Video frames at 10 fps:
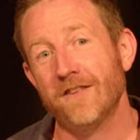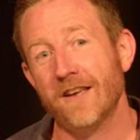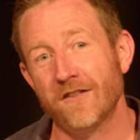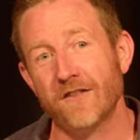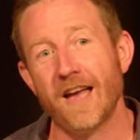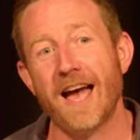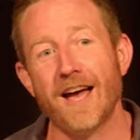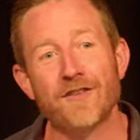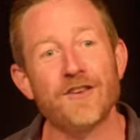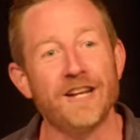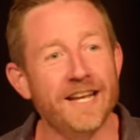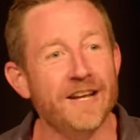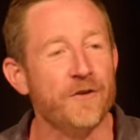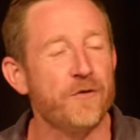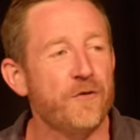says, as it
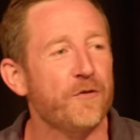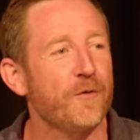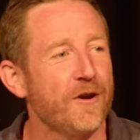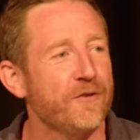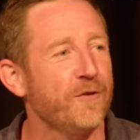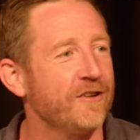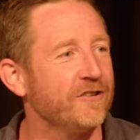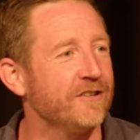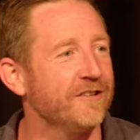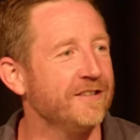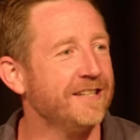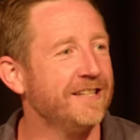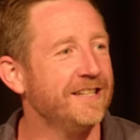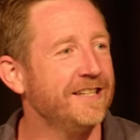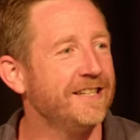is, the resurrection
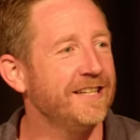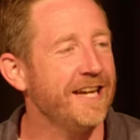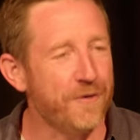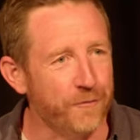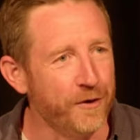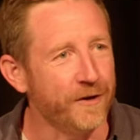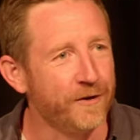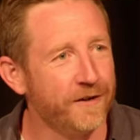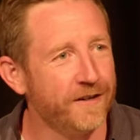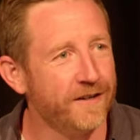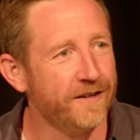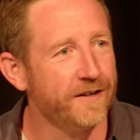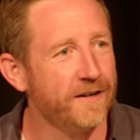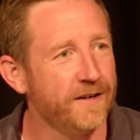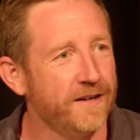is real.
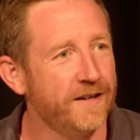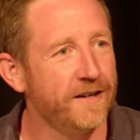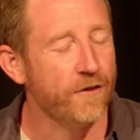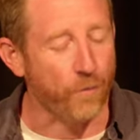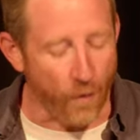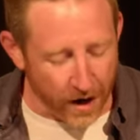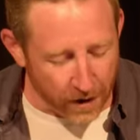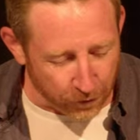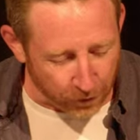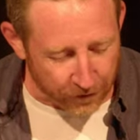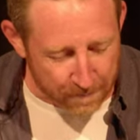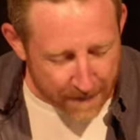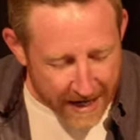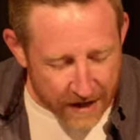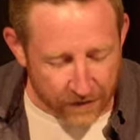It's wonderful. It's
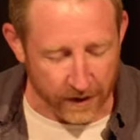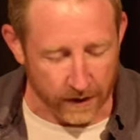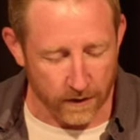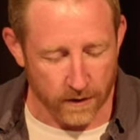amazing.